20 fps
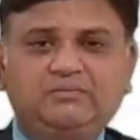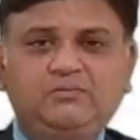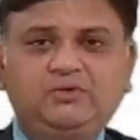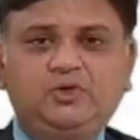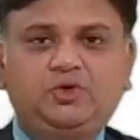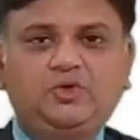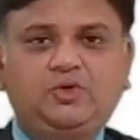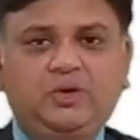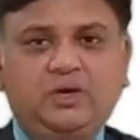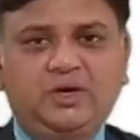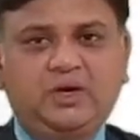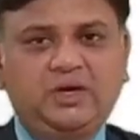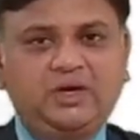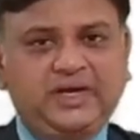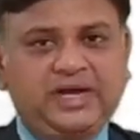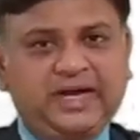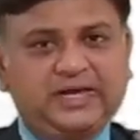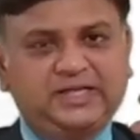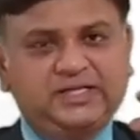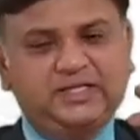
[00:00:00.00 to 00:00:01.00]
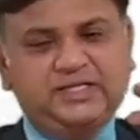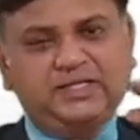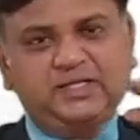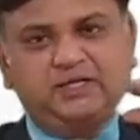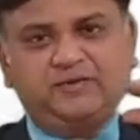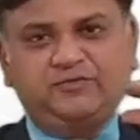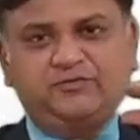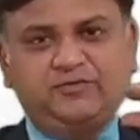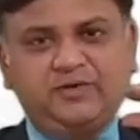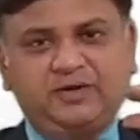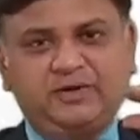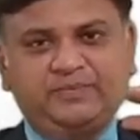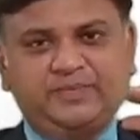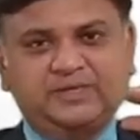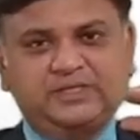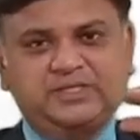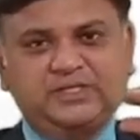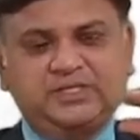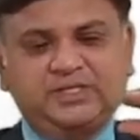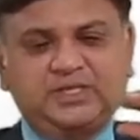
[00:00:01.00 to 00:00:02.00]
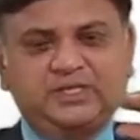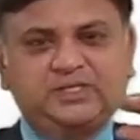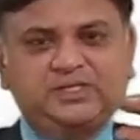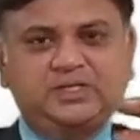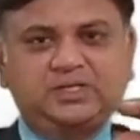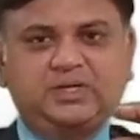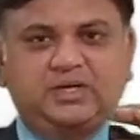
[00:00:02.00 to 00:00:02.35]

you earn at the rate of 12%